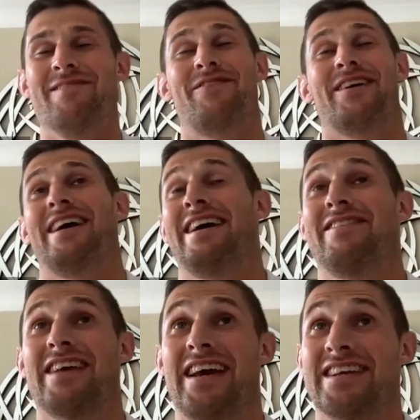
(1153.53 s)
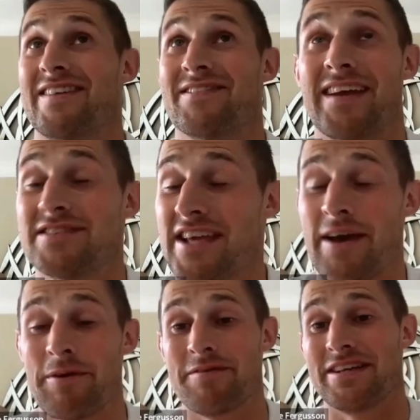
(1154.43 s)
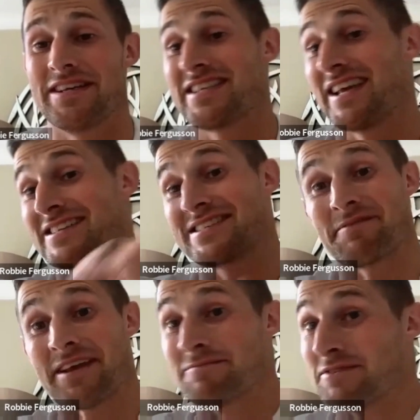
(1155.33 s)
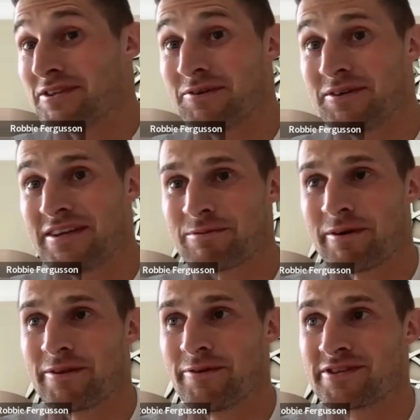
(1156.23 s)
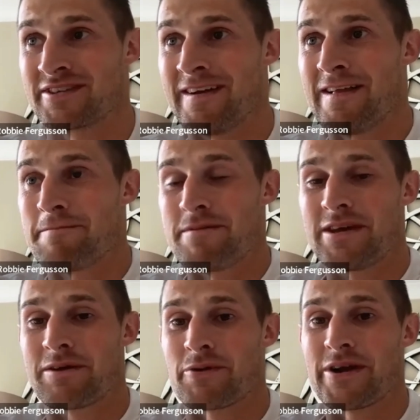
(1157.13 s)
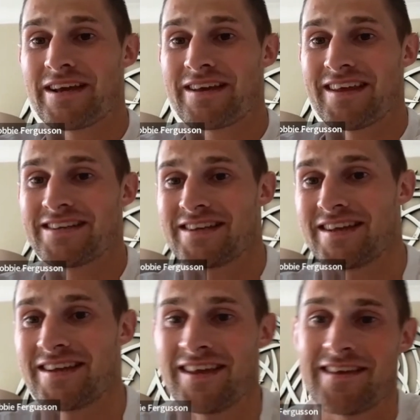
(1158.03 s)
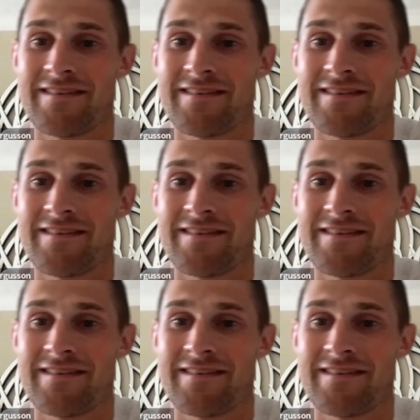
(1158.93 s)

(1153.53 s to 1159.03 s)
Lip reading: But yeah, sometimes you get away with these things. Sometimes you don't. It's one of those make or break things, I think.